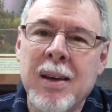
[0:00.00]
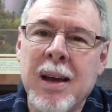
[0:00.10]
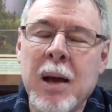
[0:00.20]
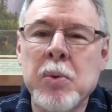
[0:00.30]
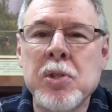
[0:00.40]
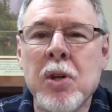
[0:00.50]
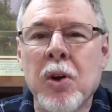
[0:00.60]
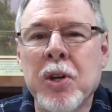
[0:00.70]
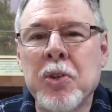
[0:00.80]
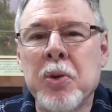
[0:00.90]
I was
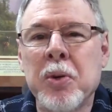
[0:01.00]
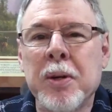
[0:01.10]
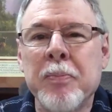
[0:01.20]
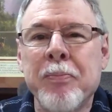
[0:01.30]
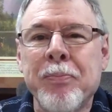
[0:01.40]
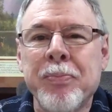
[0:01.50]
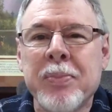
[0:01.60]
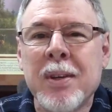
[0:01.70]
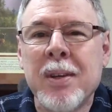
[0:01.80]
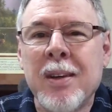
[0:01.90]
talking to
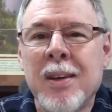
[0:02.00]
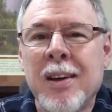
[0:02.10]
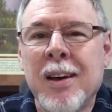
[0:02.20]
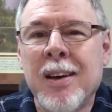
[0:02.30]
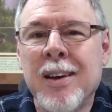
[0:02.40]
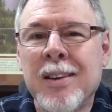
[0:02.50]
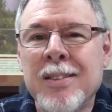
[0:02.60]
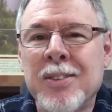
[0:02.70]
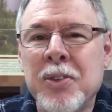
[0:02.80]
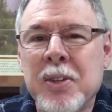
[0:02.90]
a uh,
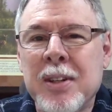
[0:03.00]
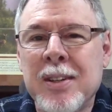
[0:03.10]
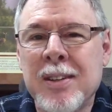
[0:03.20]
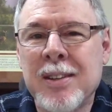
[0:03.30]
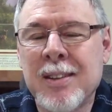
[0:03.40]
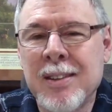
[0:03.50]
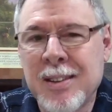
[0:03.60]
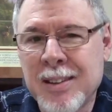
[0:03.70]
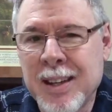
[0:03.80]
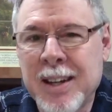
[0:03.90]
to a,
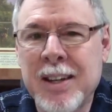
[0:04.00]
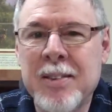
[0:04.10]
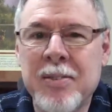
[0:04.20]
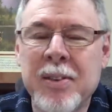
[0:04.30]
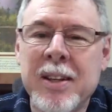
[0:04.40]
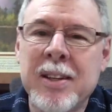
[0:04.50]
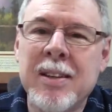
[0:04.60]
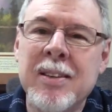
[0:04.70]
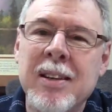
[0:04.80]
a, a lady friend